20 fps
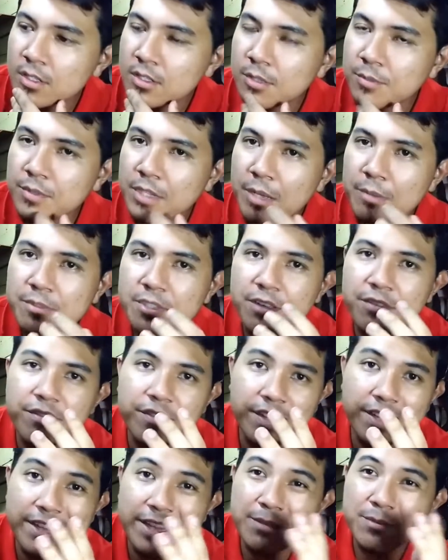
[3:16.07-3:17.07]
Sometimes I
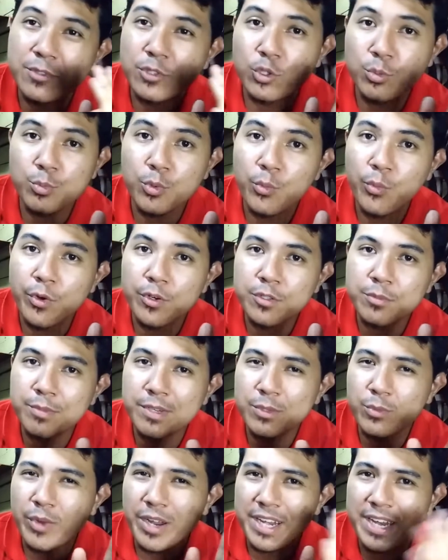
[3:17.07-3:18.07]
feed them superworms,
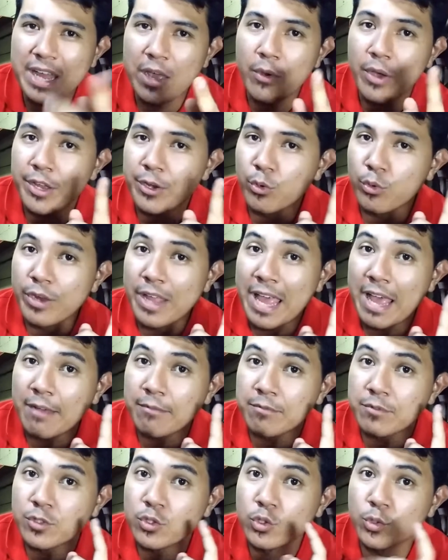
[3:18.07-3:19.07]
but right now I don't
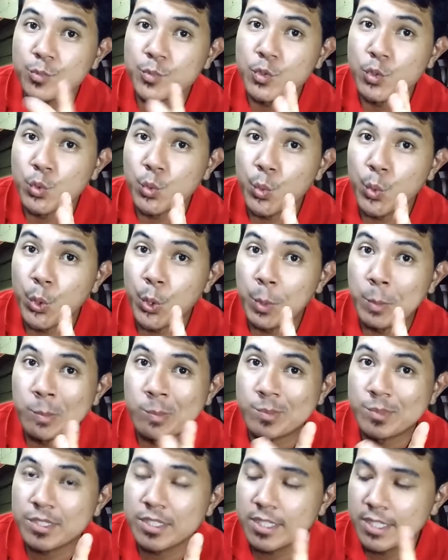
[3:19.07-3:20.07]
have
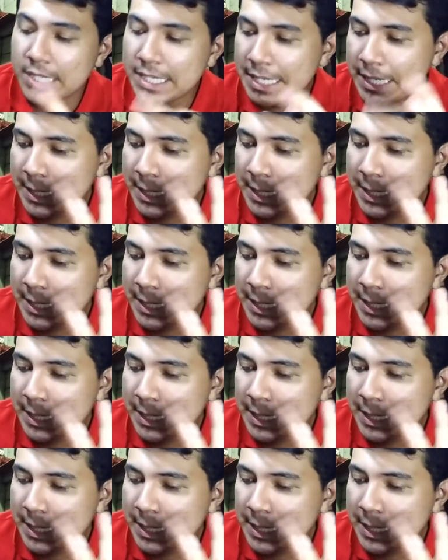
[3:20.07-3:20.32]
superworms,